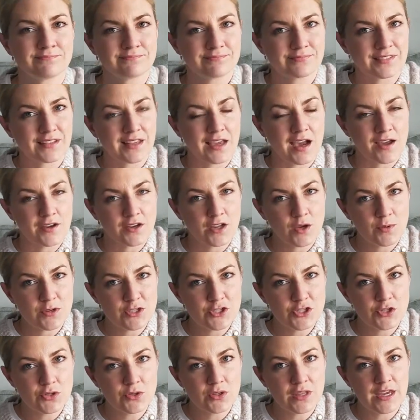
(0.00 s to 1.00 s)
Got no
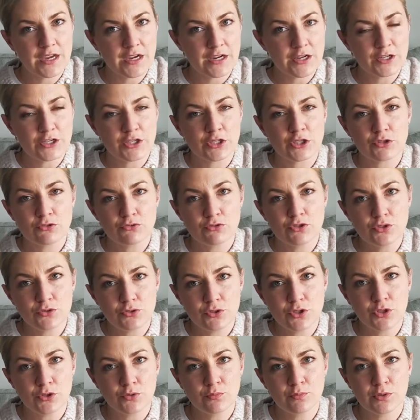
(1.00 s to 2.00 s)
issue there. You do
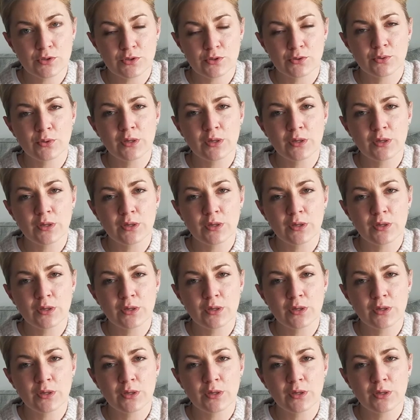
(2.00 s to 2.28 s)
you, boo.